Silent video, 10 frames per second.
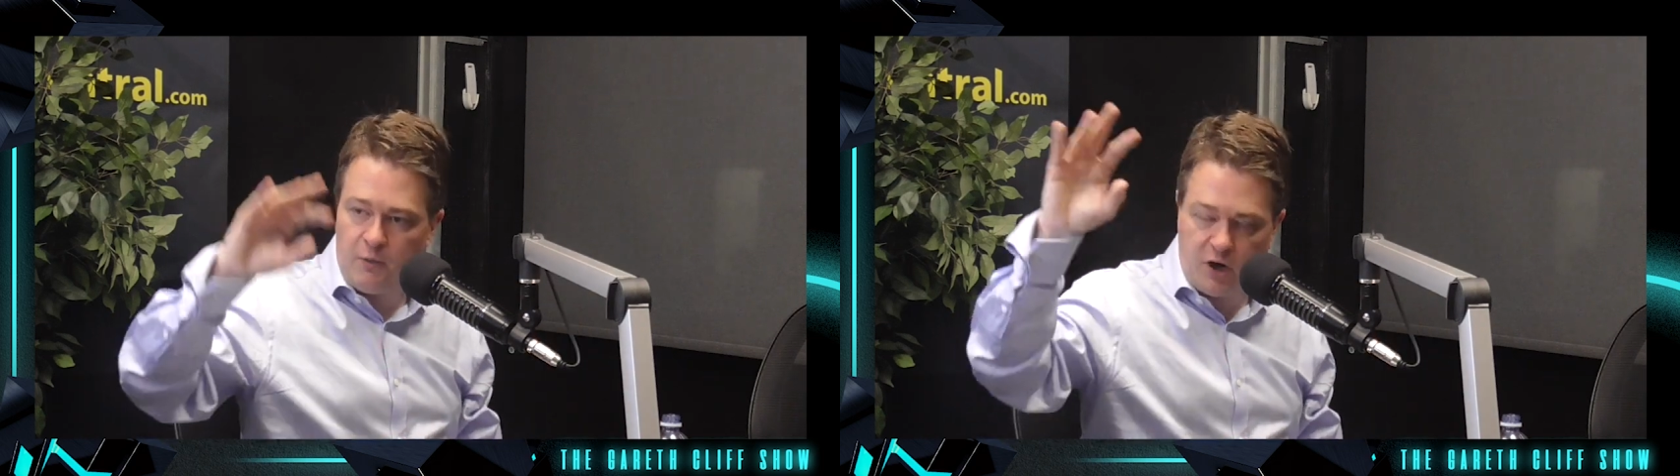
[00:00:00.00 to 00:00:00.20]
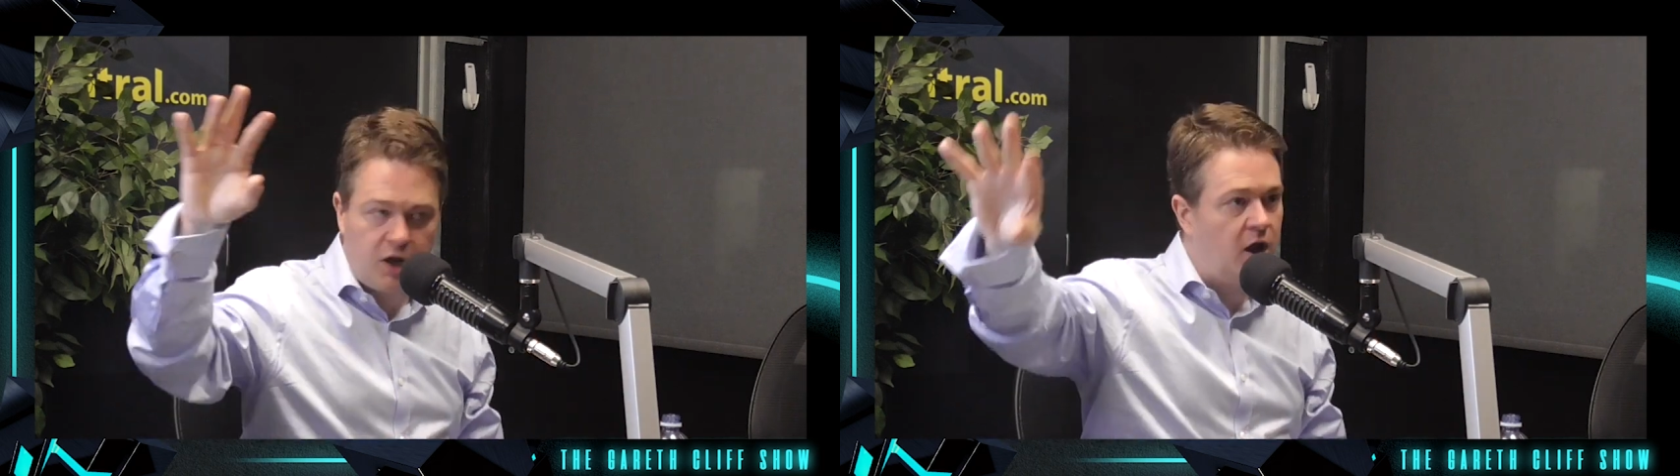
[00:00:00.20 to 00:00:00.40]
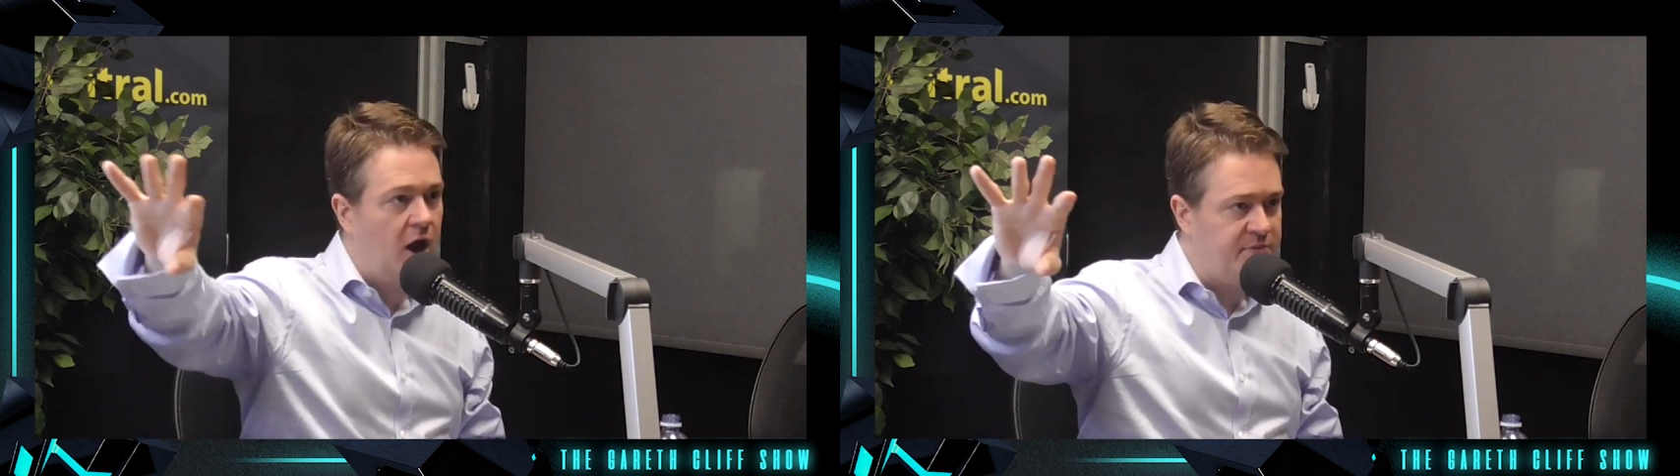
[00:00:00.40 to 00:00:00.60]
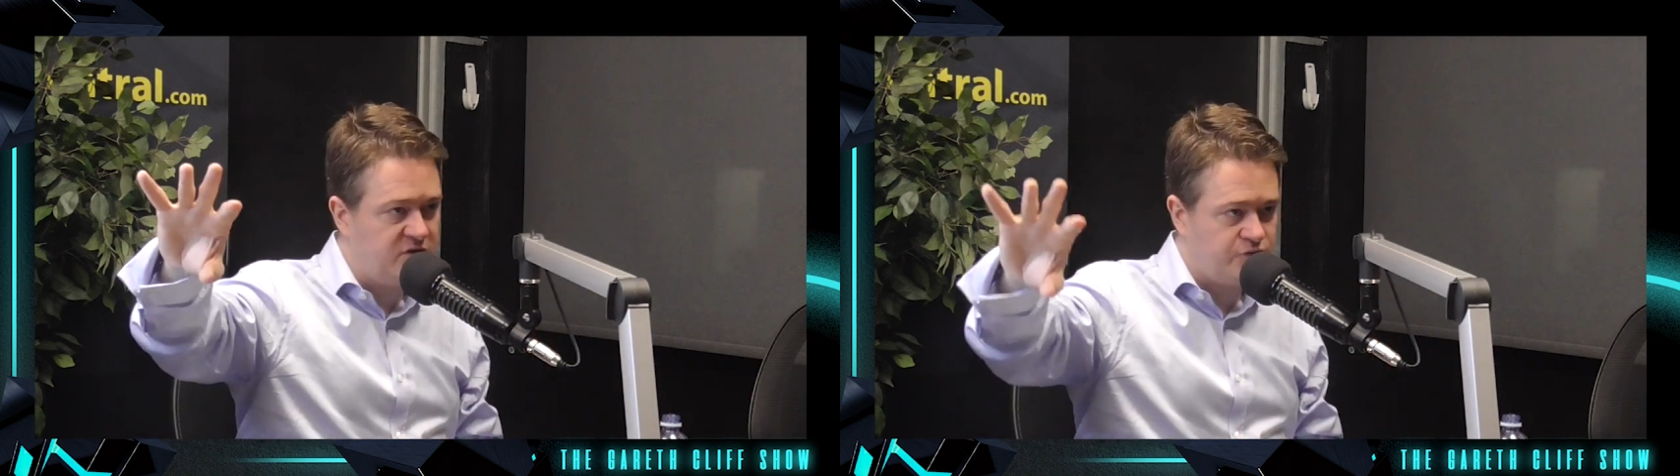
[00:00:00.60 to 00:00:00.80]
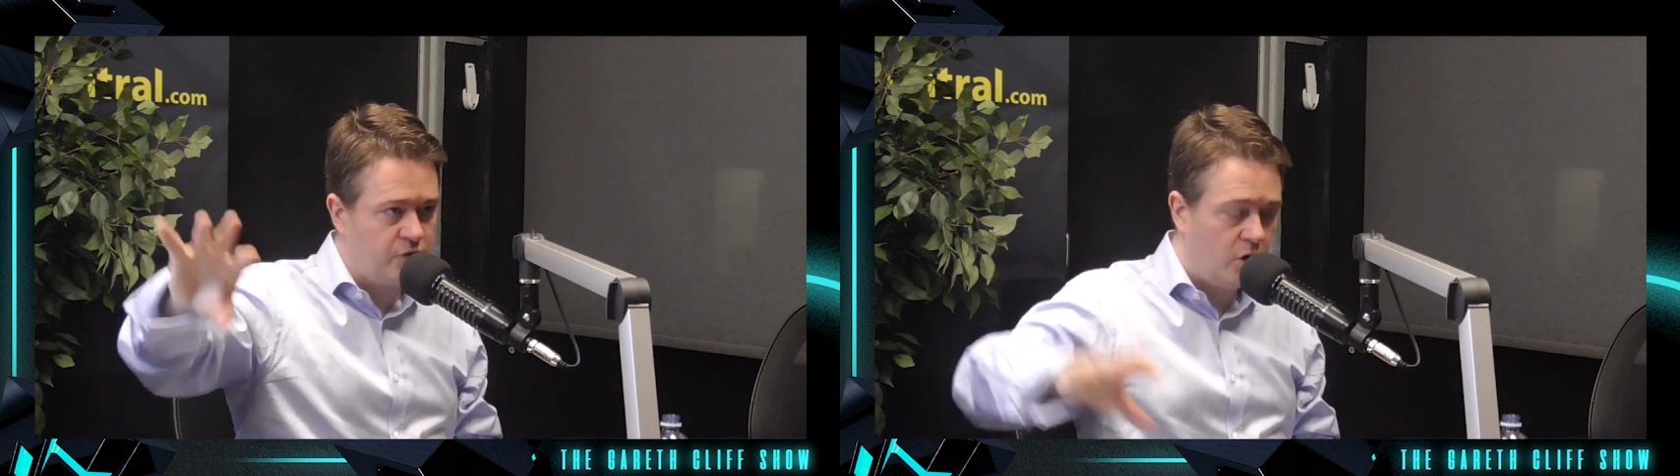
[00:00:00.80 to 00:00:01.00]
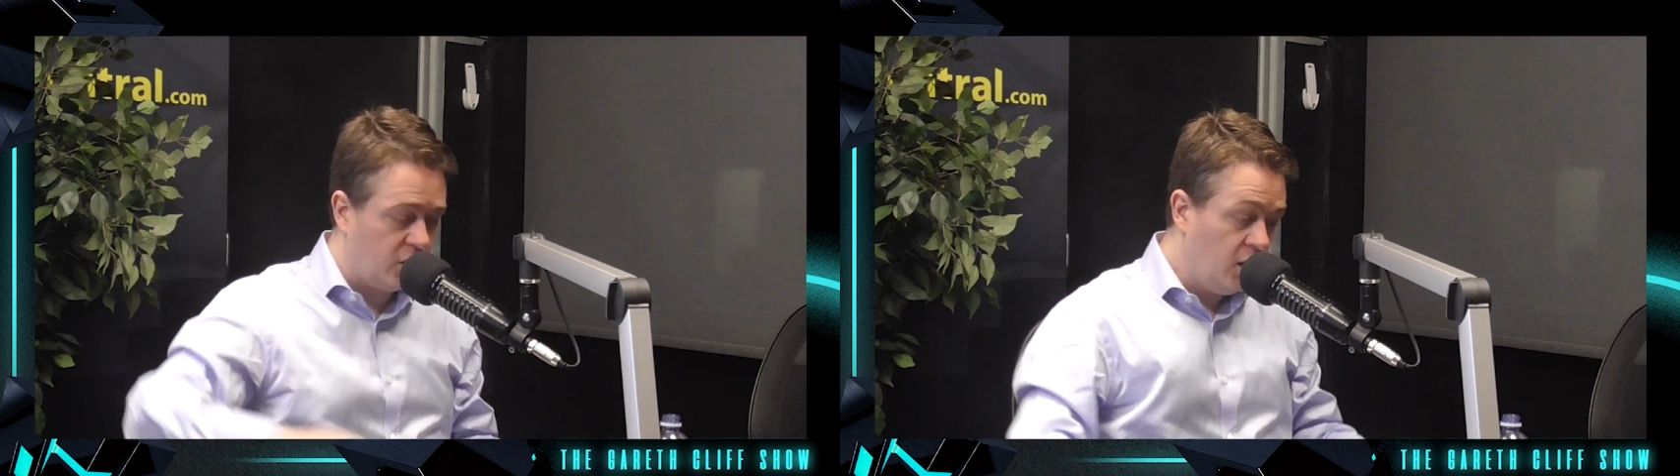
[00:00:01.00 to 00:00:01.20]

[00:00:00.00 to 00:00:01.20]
I want to climb this rock.